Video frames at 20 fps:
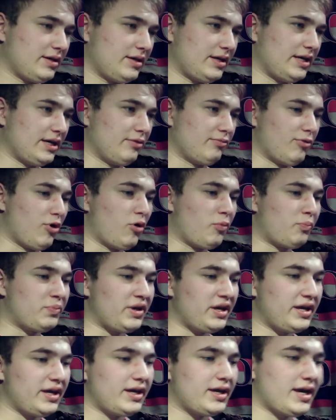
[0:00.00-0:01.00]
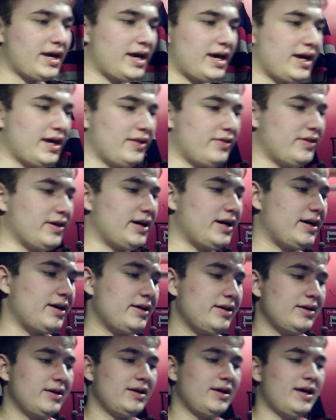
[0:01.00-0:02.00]
It won't be. And
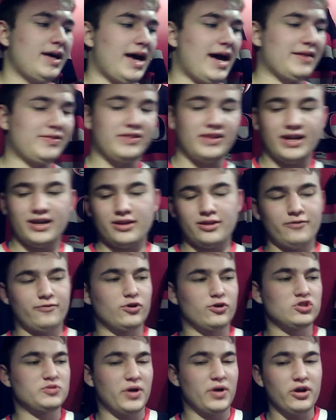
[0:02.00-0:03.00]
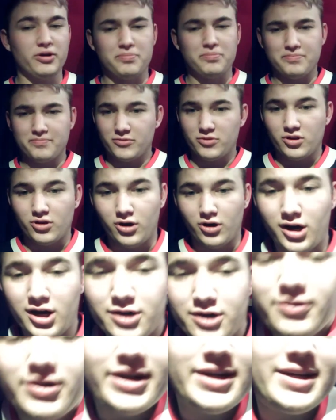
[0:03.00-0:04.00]
at the end of the first period,
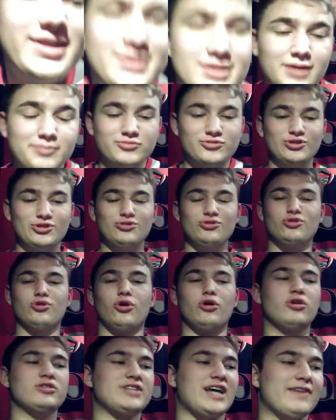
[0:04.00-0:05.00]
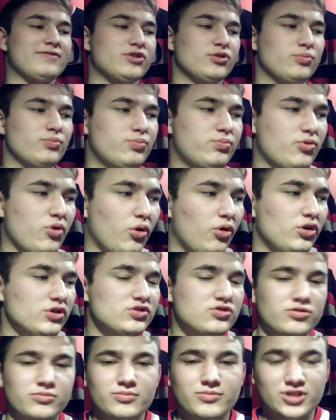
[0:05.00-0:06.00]
Ottawa is up 2 goals after goals
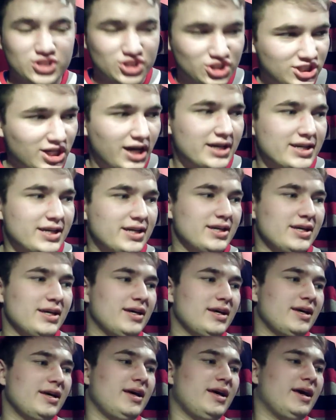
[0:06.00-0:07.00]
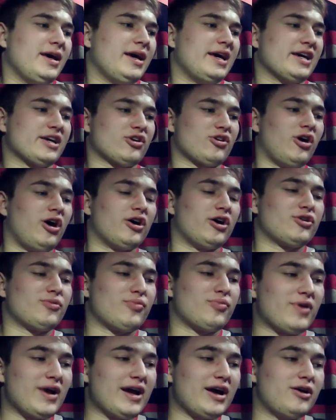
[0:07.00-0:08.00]
from Tkachuk and Connor
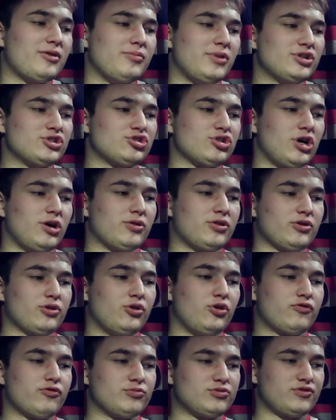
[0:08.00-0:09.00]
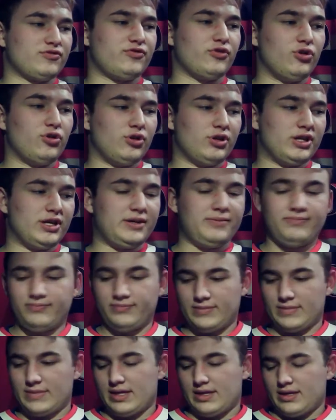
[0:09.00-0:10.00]
Brown. Montreal with the goal from Toffoli.
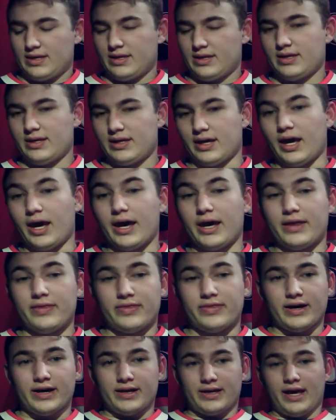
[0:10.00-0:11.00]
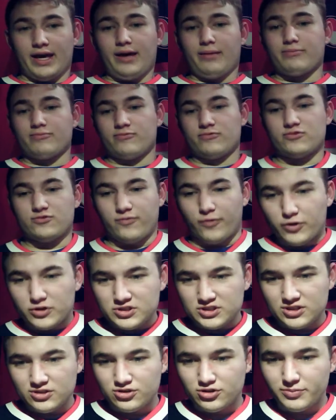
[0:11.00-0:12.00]
And yeah,
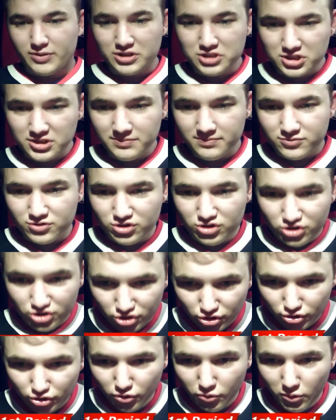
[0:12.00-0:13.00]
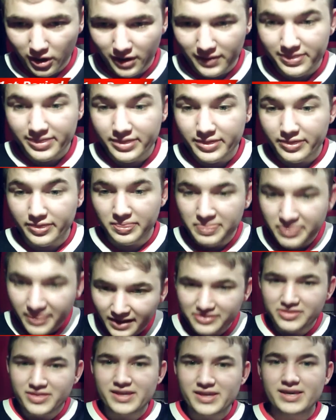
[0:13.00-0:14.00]
first intermission, 2-1.
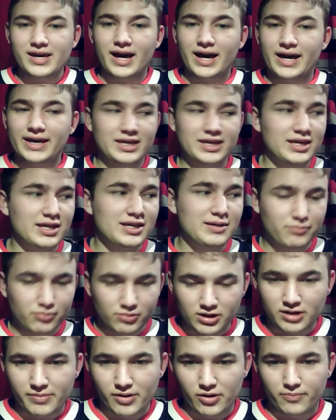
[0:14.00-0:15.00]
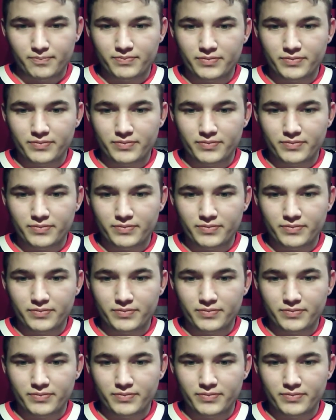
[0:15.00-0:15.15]
Nothing I can complain about.